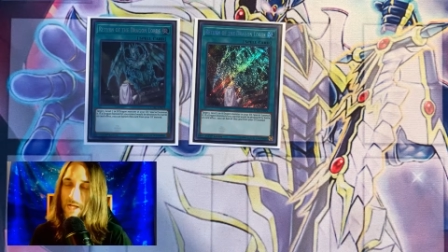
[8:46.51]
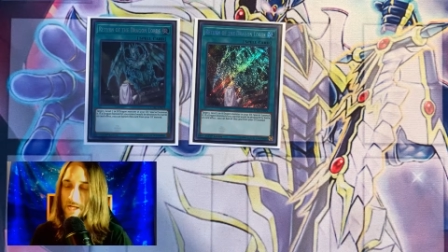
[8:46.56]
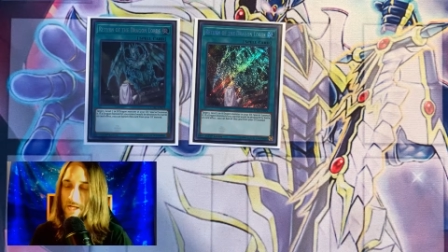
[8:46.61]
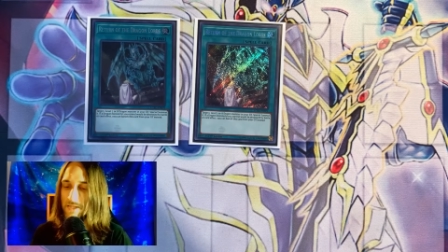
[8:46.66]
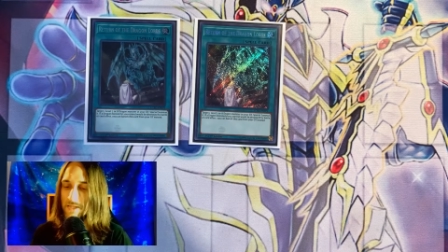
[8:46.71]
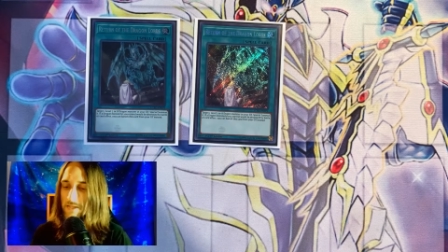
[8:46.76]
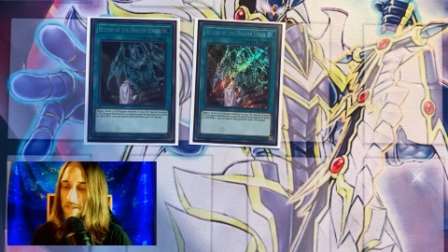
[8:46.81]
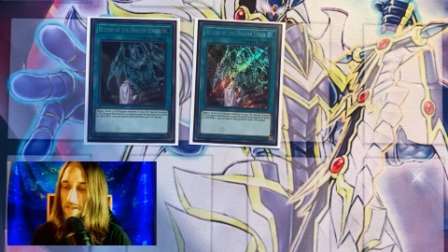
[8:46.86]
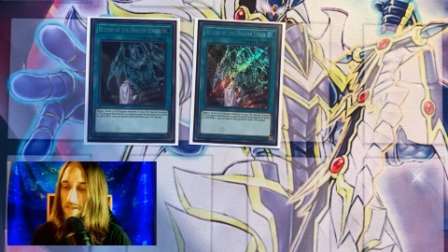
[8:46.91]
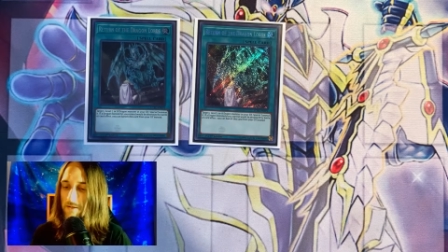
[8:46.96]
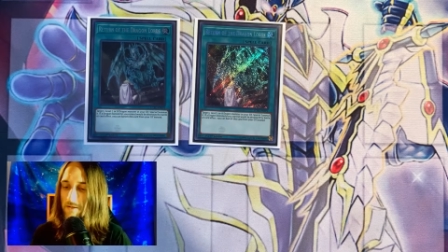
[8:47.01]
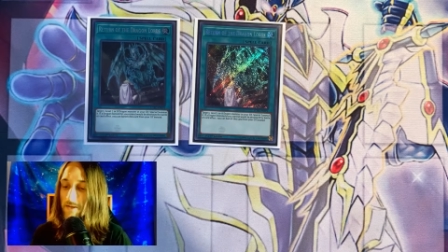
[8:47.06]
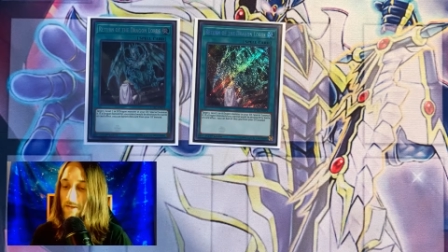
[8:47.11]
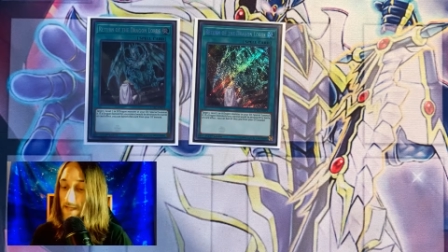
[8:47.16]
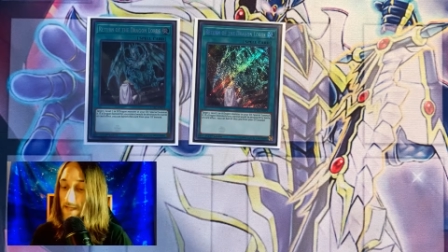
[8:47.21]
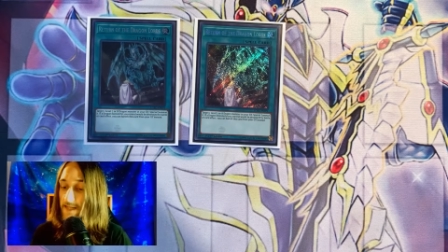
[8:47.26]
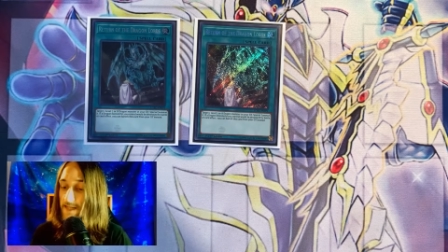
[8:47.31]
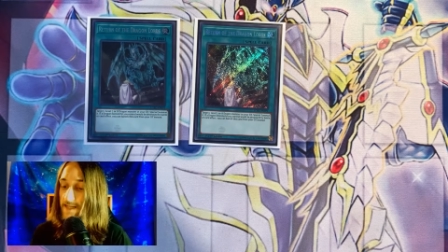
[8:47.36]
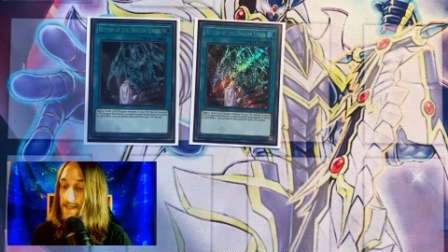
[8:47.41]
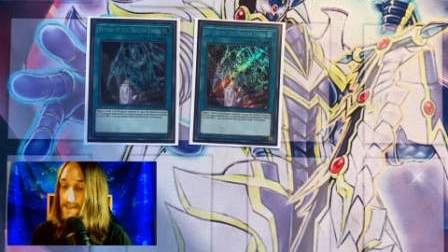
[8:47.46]
So,
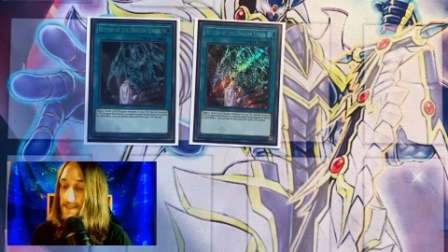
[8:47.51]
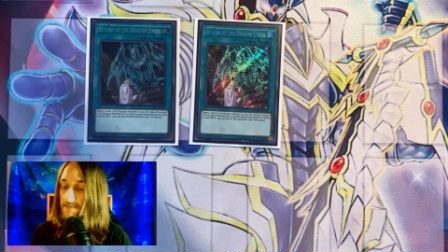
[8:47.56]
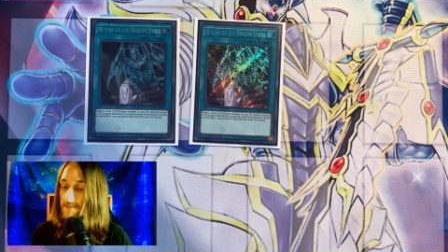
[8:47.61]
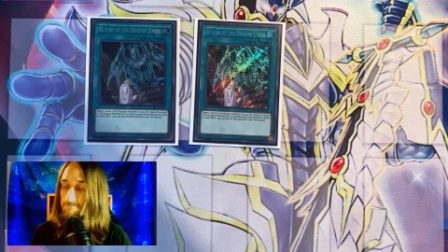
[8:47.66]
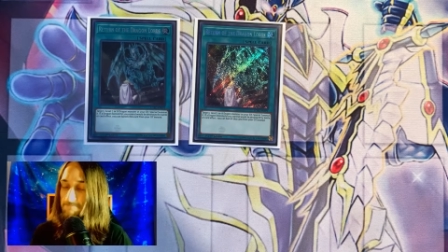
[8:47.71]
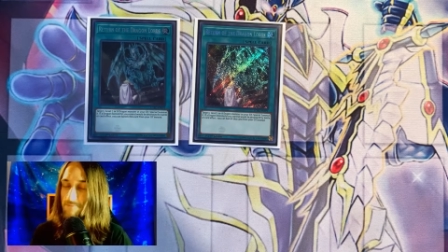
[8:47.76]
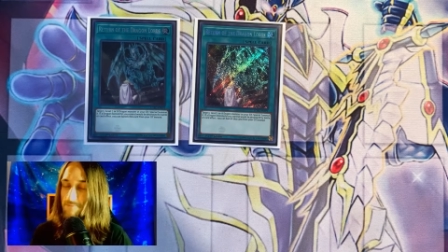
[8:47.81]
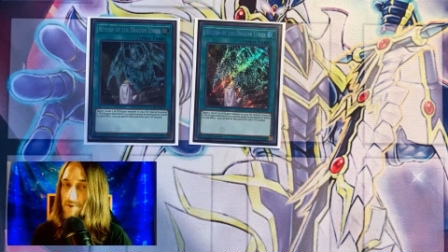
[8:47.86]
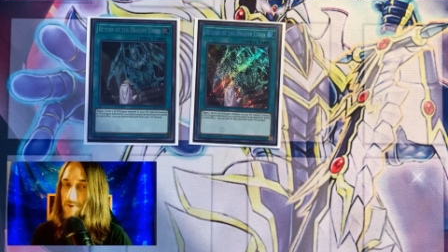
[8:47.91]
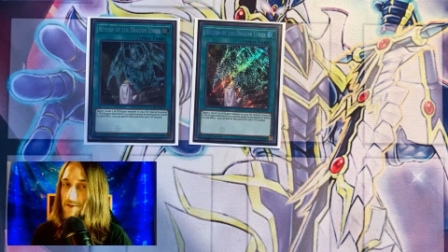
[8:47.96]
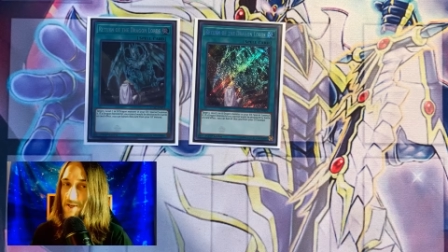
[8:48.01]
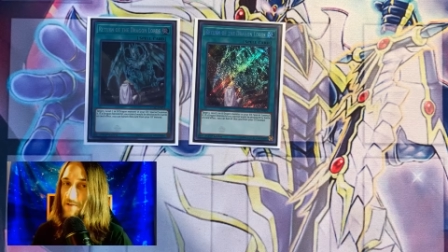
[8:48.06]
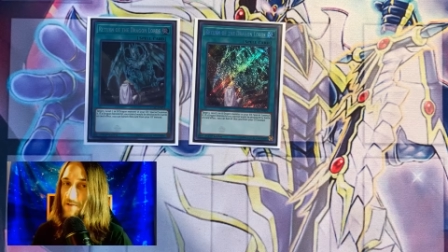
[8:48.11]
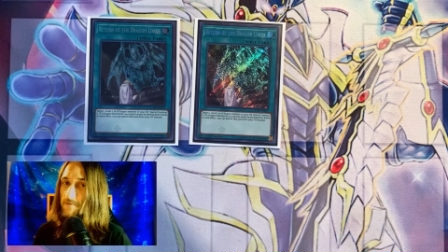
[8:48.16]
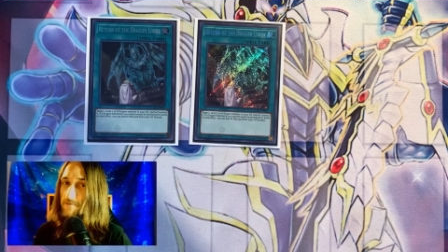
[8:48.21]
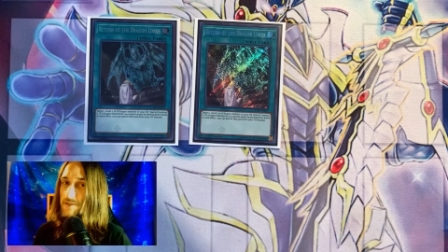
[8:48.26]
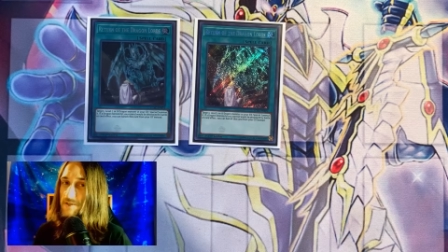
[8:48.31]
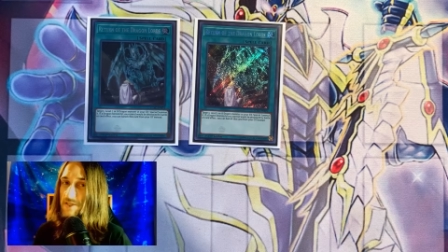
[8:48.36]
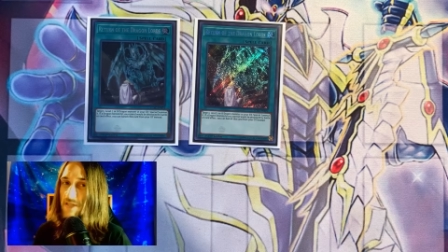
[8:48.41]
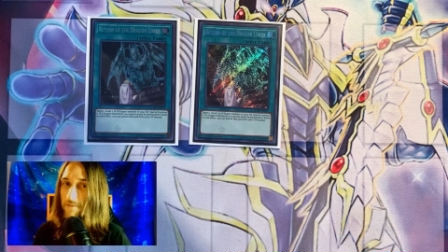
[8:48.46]
pretty good
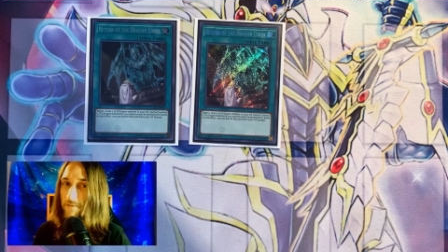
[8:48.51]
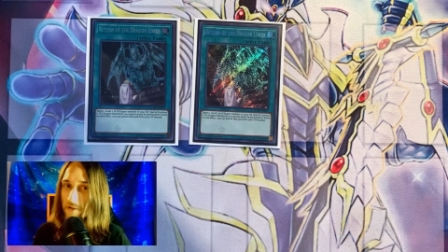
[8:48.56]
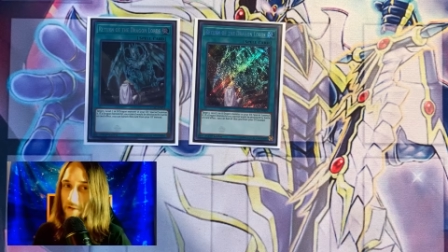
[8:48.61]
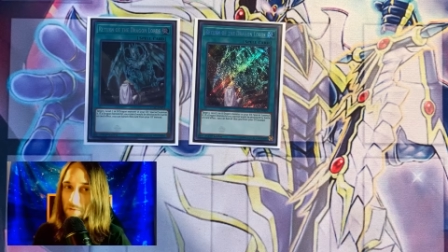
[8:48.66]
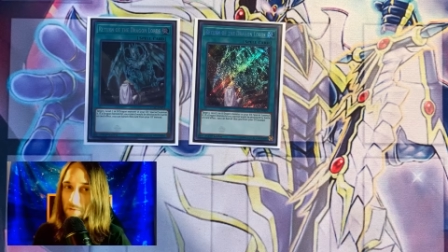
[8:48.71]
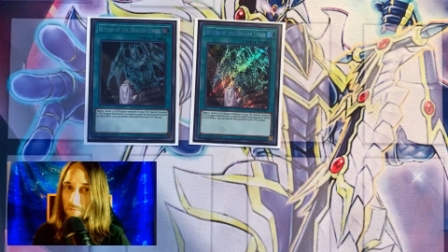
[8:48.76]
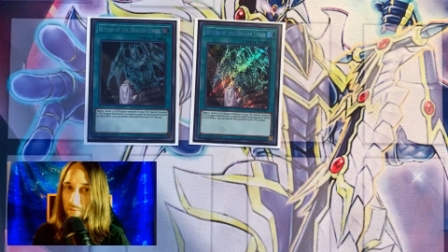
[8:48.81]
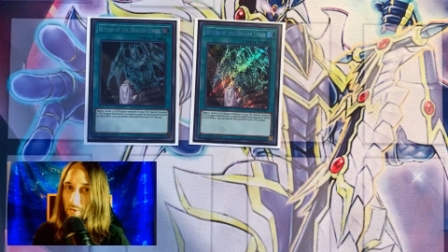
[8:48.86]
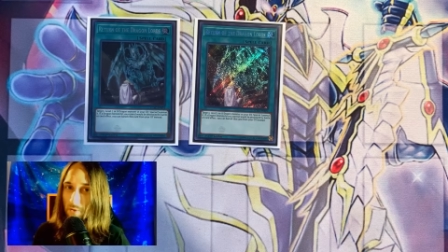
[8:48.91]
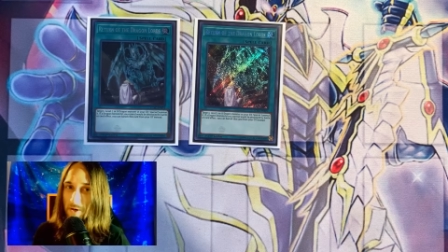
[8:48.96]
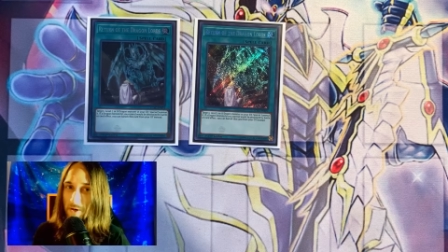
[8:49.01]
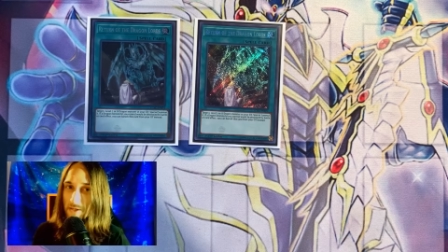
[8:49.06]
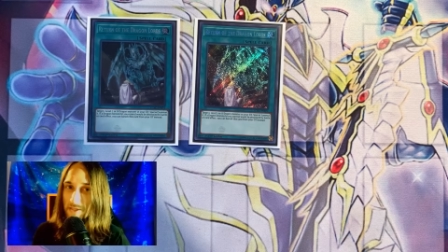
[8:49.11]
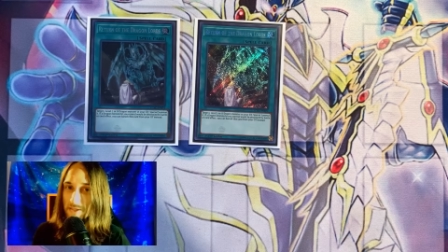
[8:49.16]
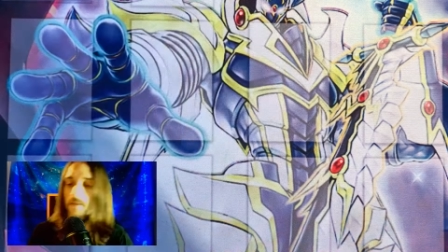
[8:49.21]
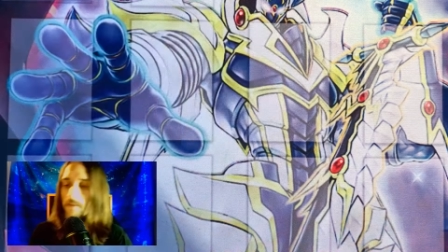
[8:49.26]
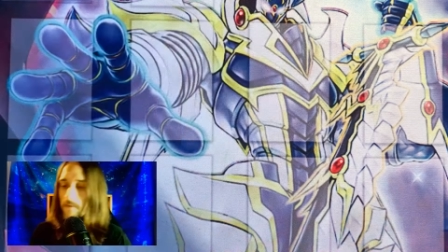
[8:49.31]
for saving your boards.